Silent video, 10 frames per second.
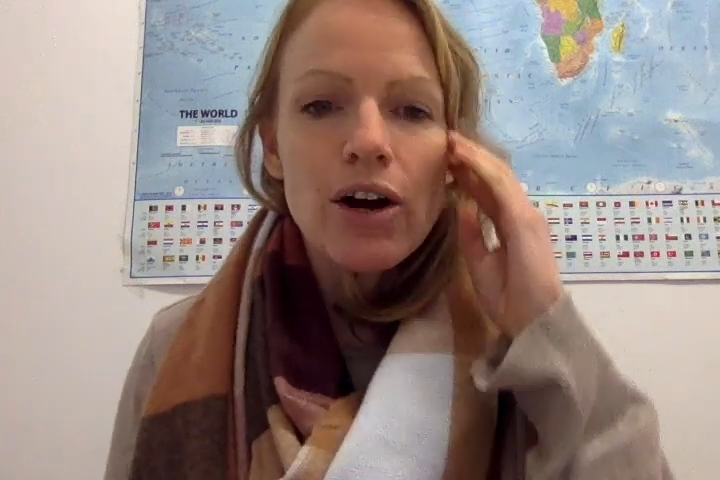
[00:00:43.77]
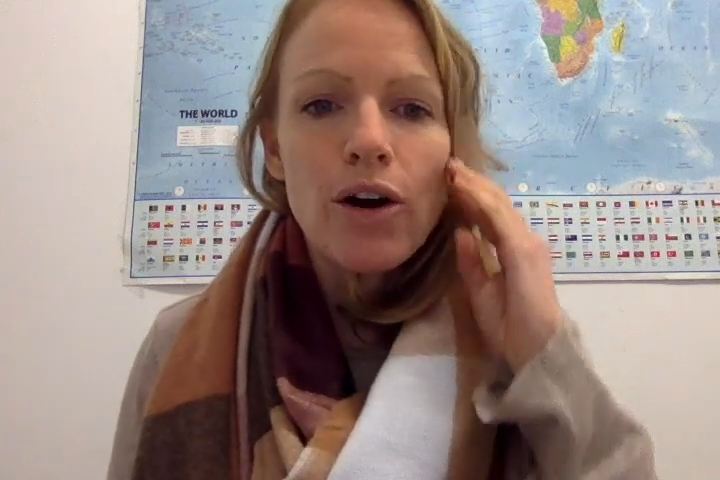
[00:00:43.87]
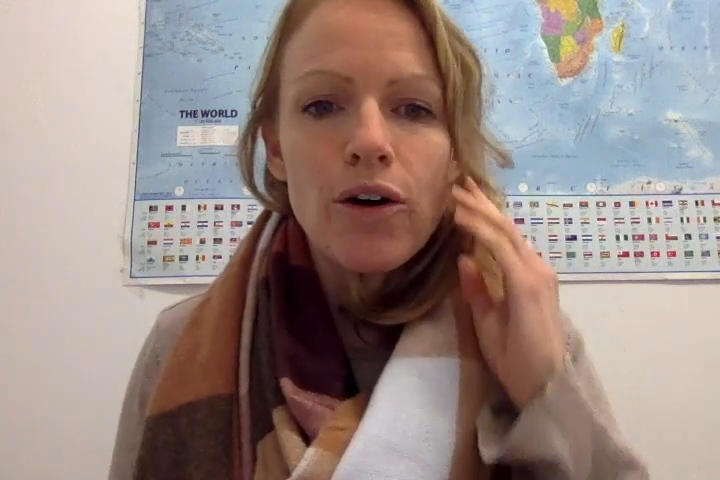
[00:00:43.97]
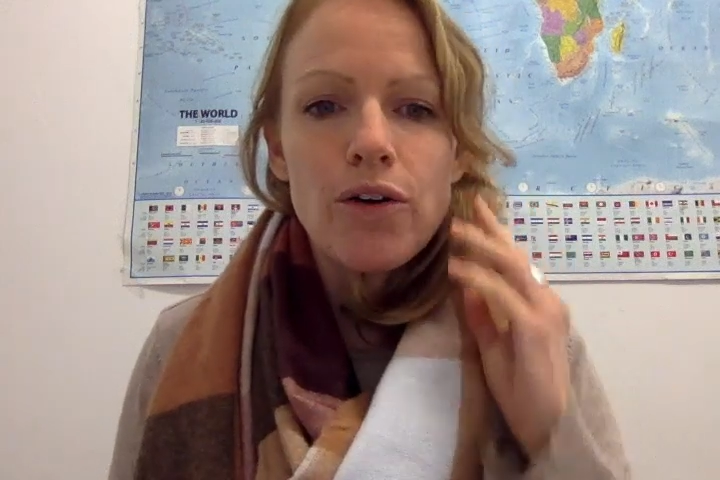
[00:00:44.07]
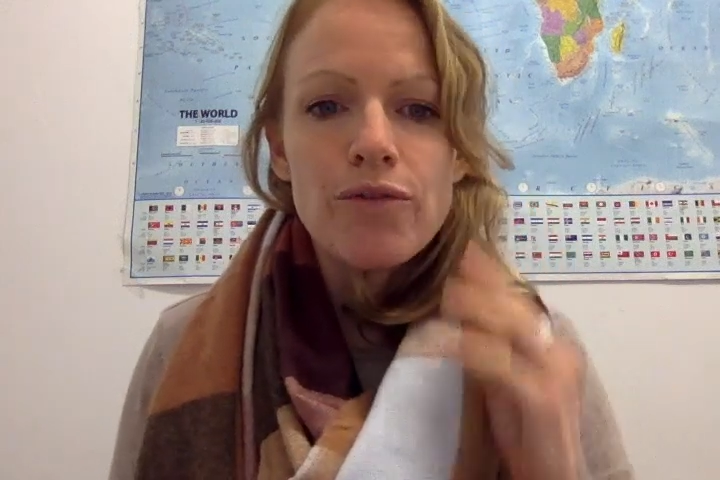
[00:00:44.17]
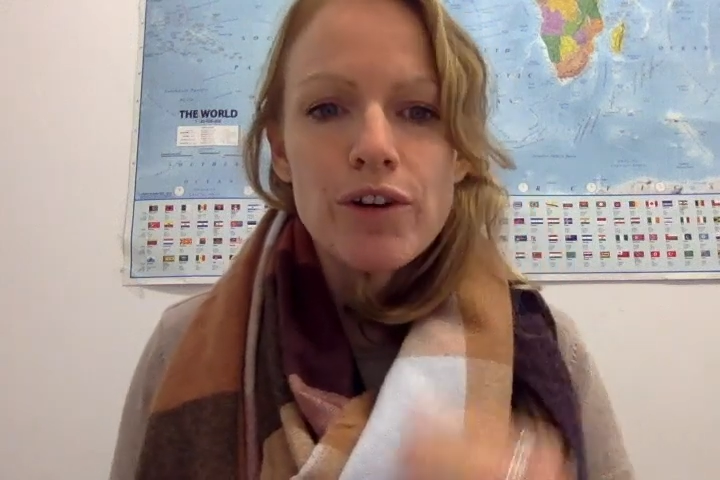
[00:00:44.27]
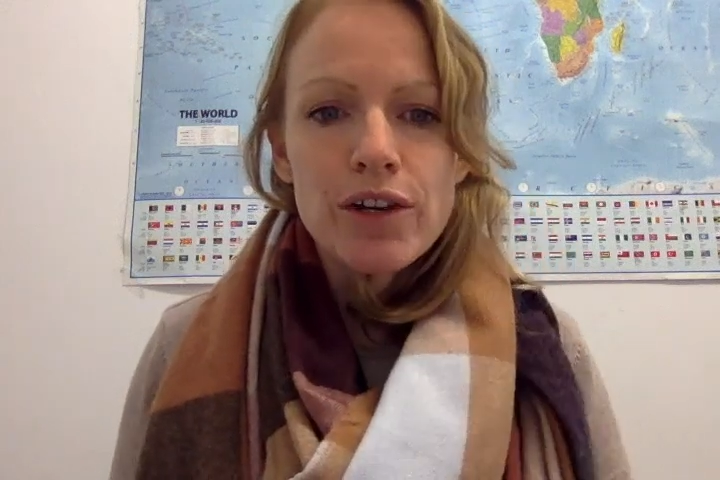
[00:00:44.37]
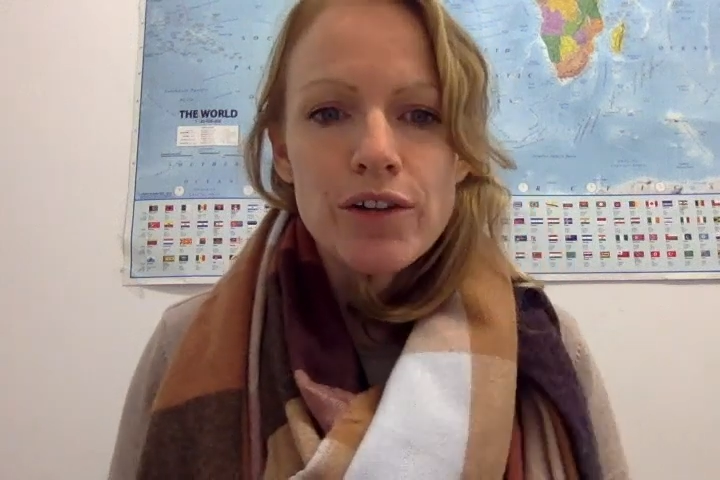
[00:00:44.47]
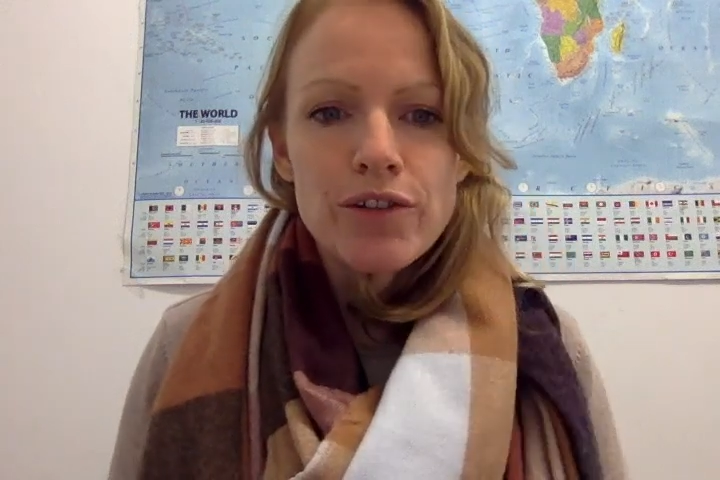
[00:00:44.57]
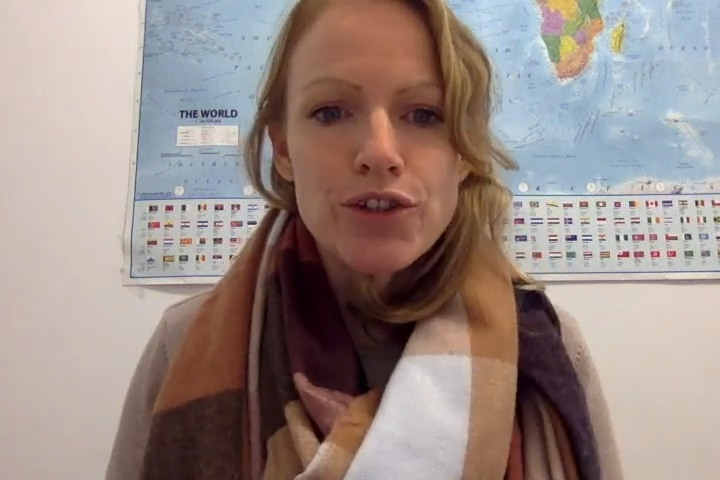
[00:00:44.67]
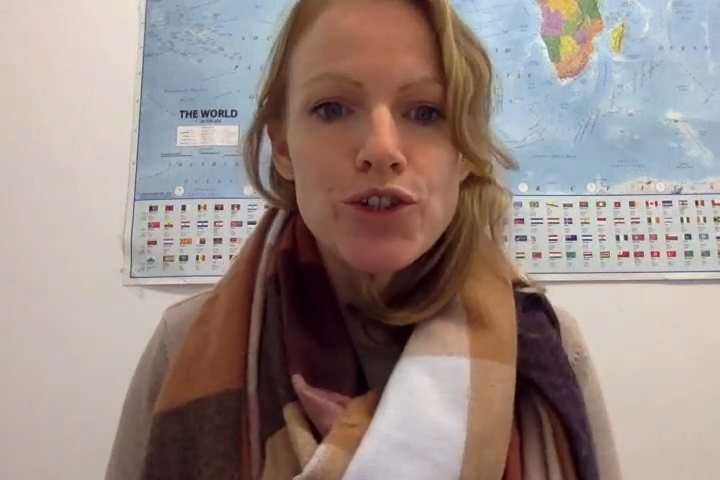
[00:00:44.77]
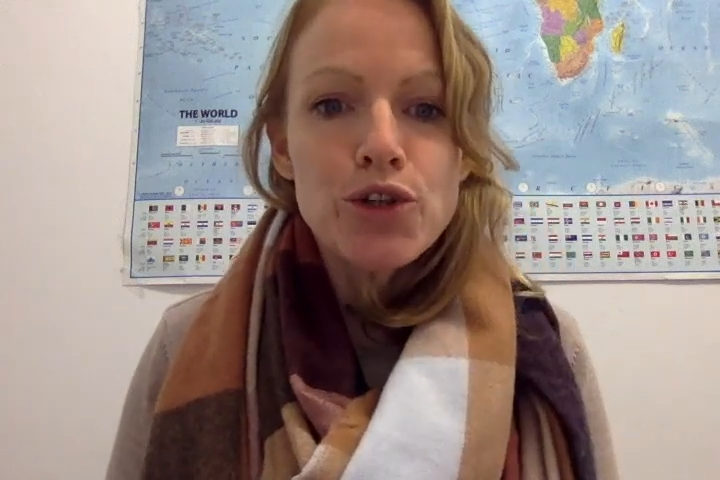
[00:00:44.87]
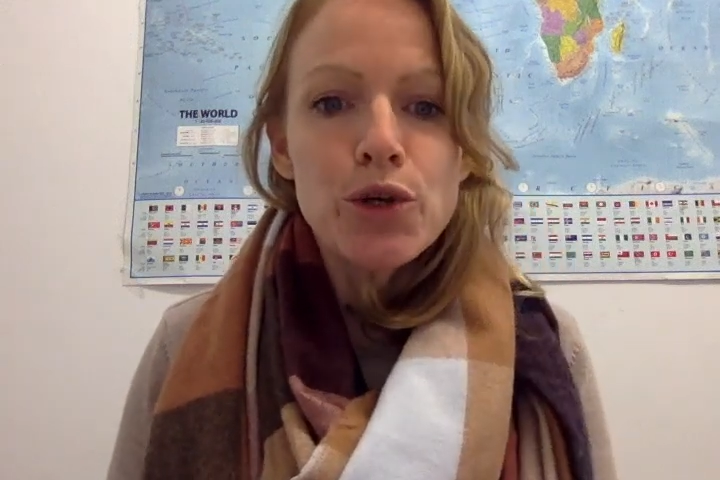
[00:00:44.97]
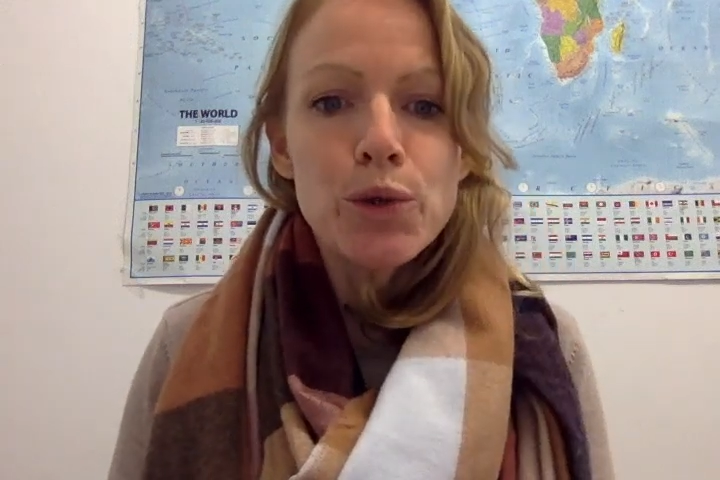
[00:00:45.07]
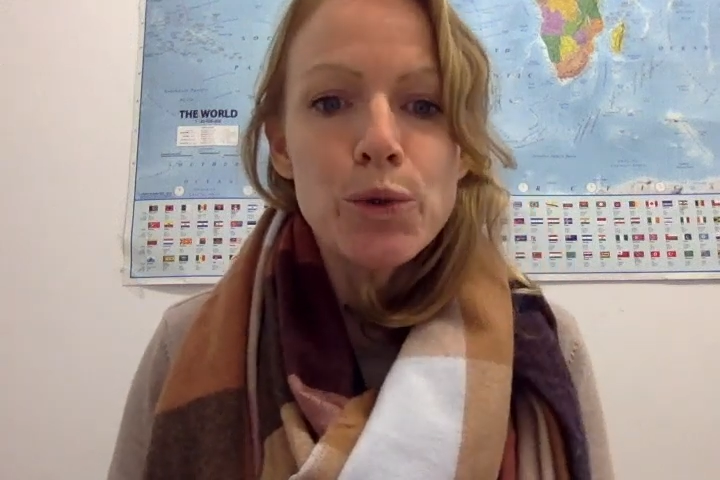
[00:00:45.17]
of the
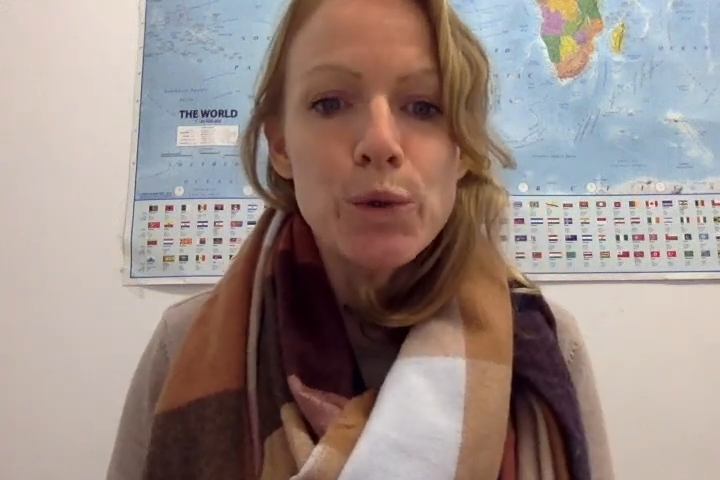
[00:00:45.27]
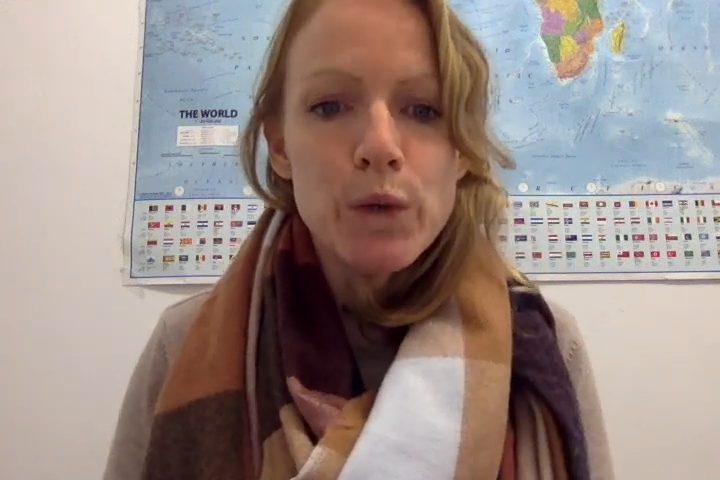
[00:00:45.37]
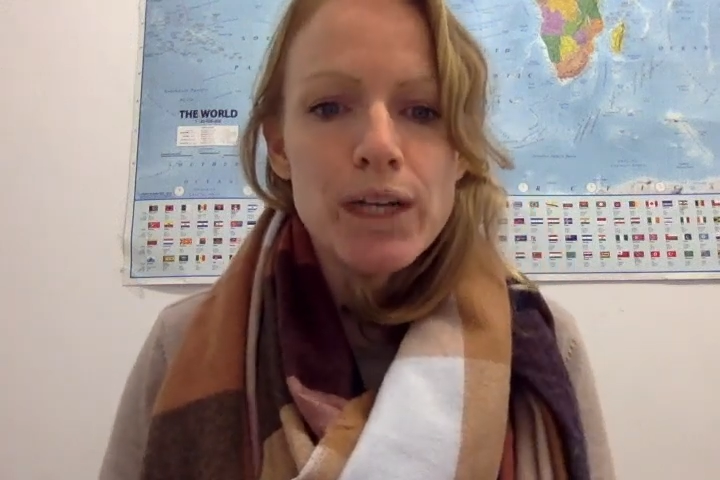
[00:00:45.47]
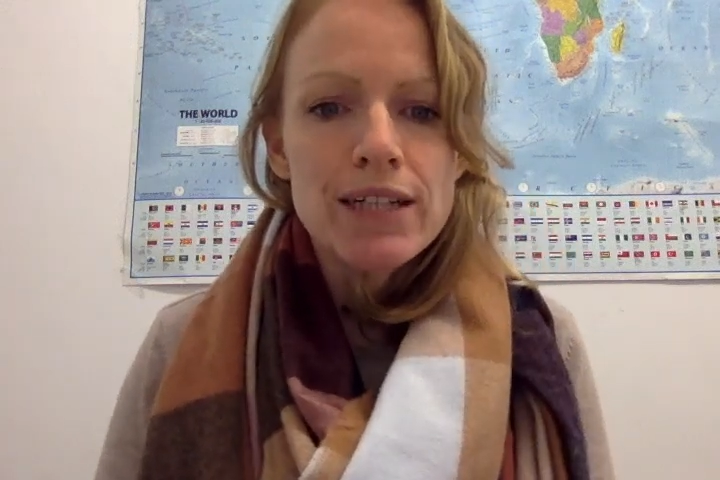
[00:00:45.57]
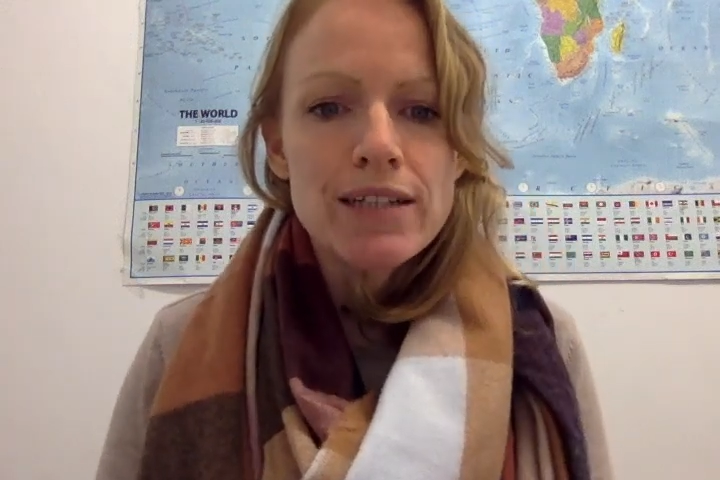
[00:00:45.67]
two